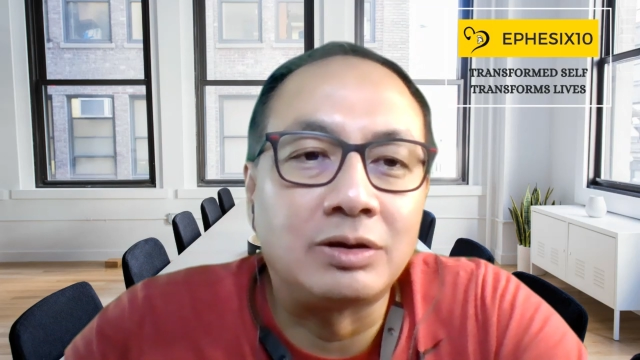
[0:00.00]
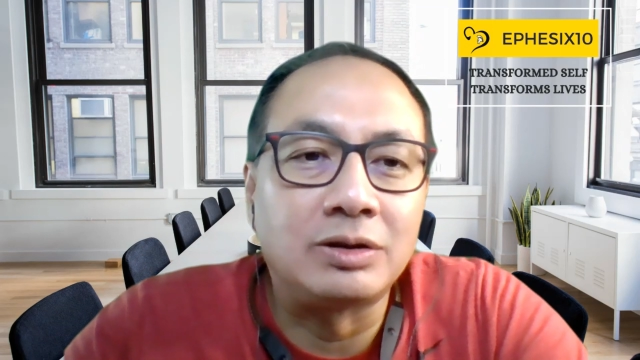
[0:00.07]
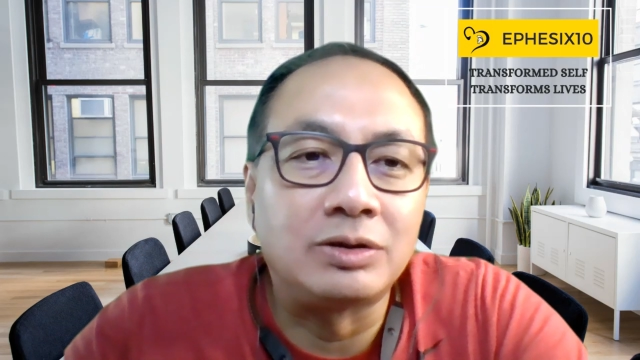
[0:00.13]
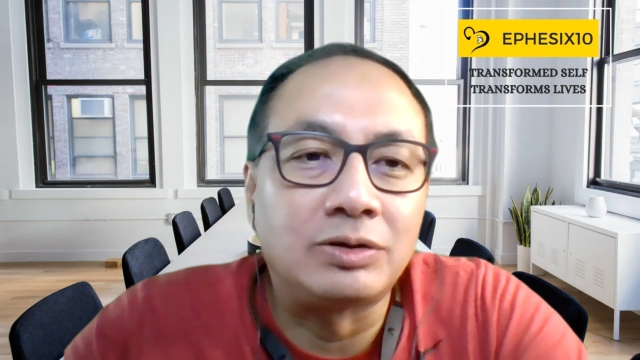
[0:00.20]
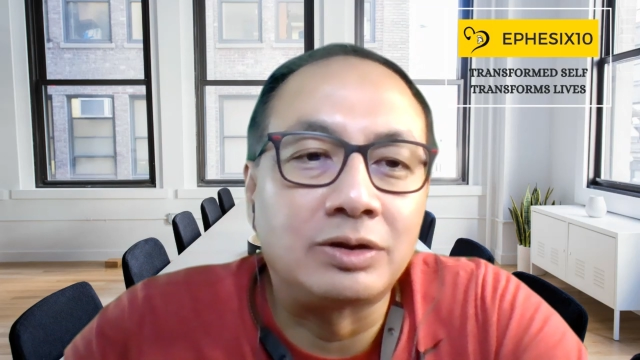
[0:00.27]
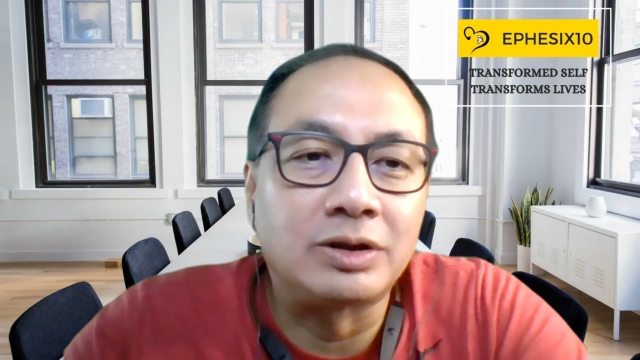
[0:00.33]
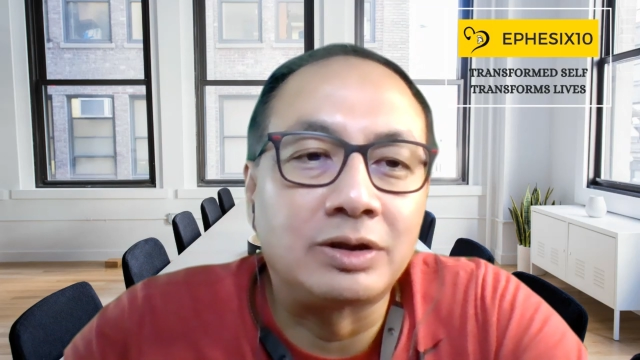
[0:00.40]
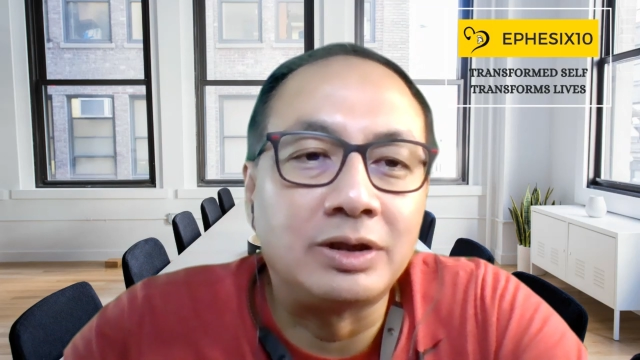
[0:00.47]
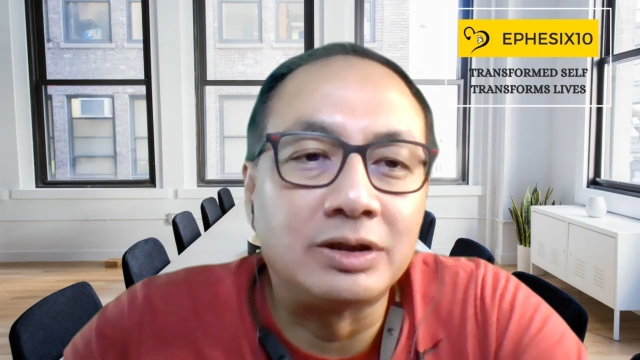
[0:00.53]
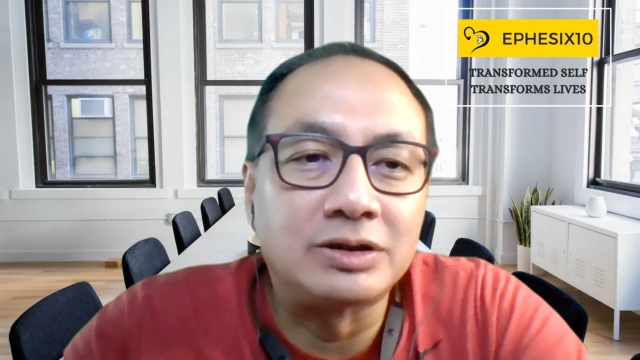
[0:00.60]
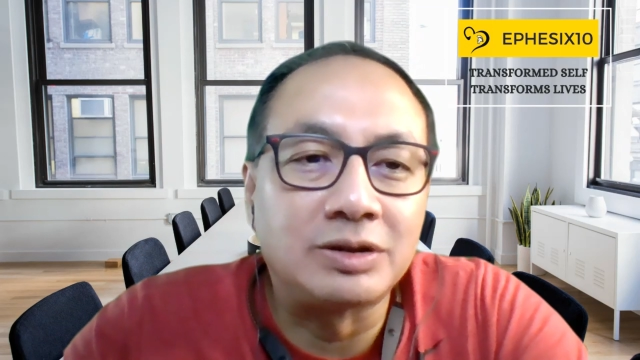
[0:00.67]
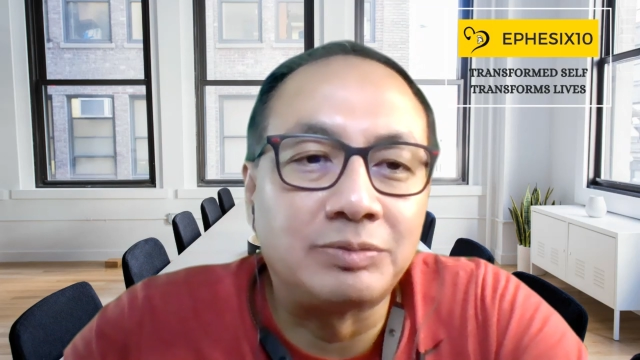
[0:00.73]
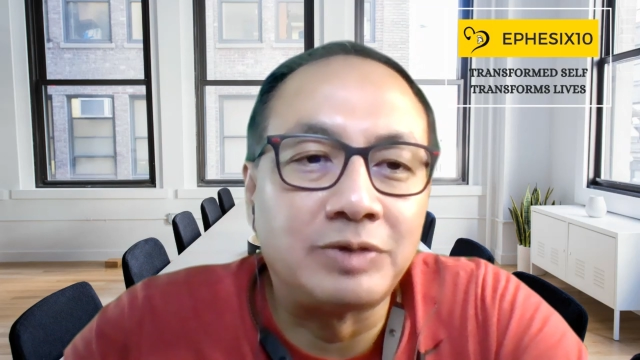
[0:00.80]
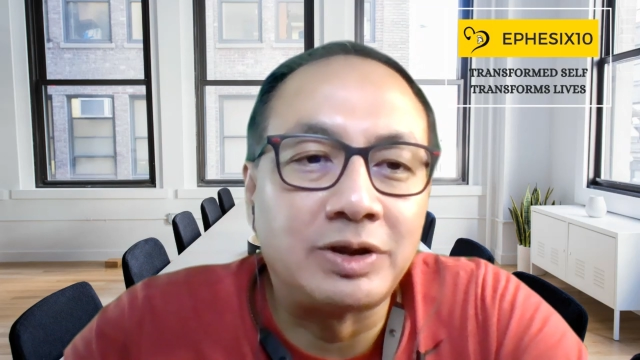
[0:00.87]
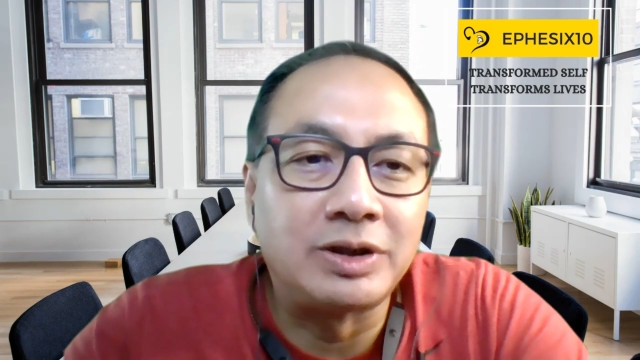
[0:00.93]
your career
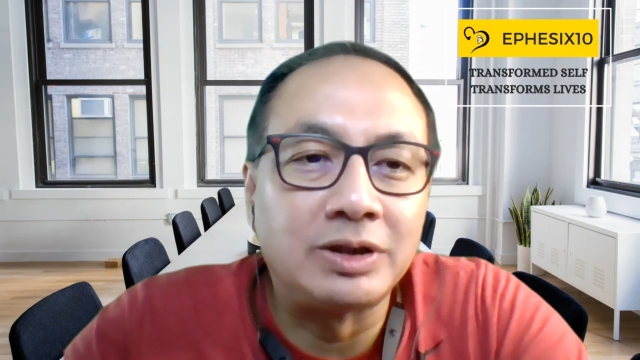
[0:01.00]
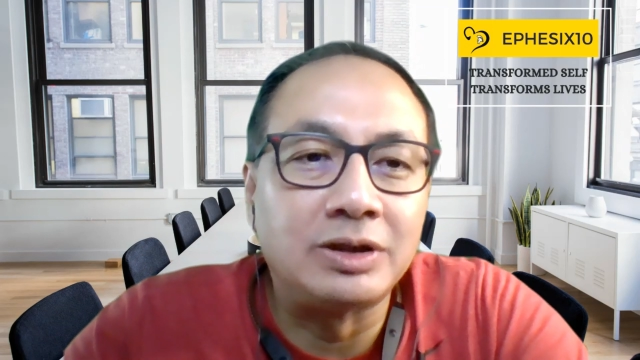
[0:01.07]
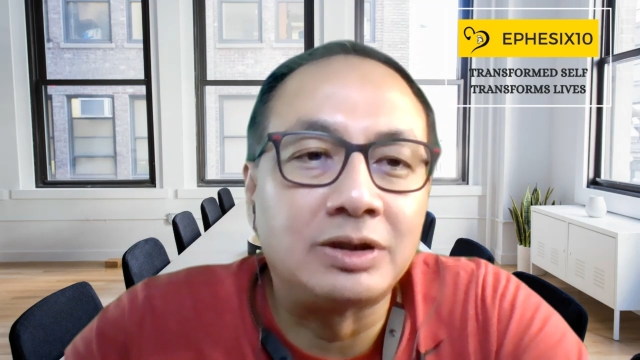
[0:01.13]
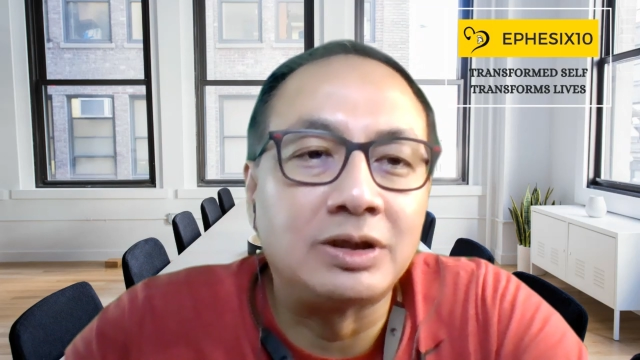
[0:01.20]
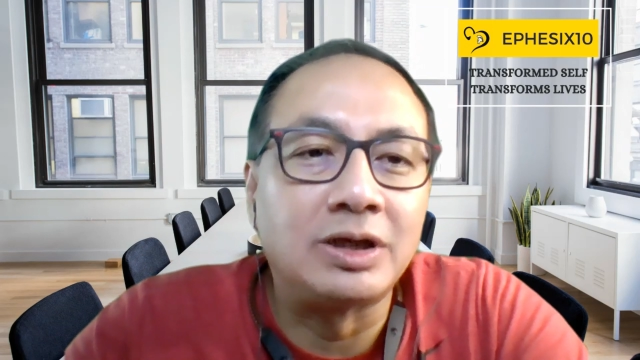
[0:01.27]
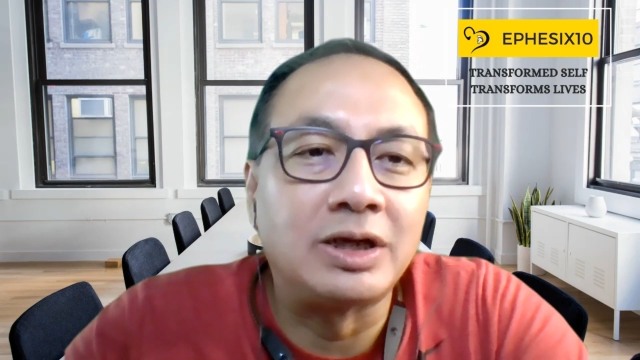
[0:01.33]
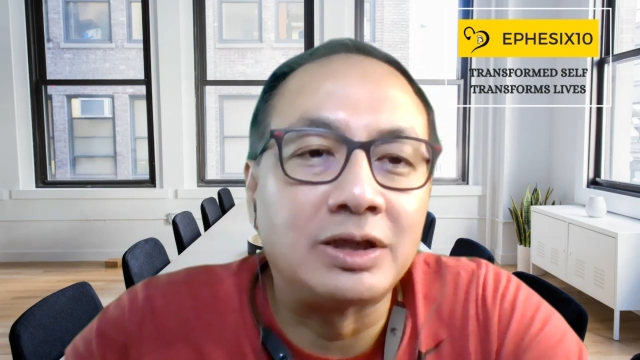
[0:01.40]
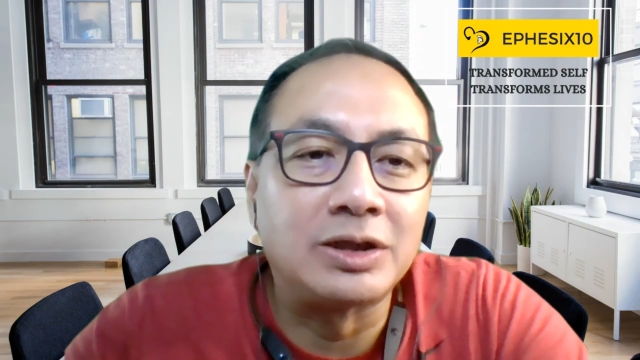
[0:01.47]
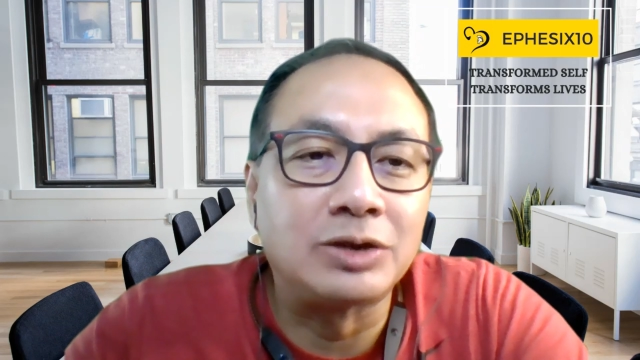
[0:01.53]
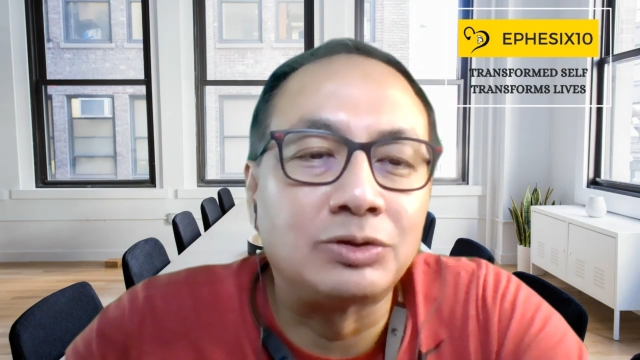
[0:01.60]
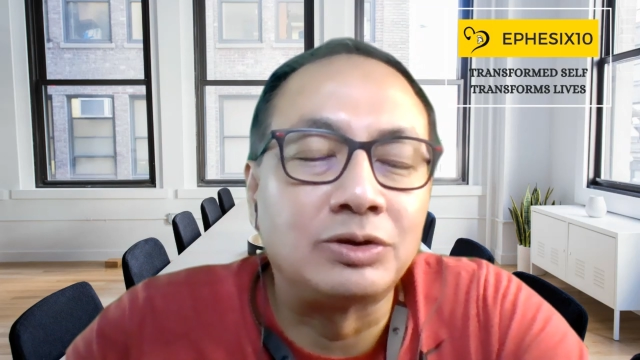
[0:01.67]
summary related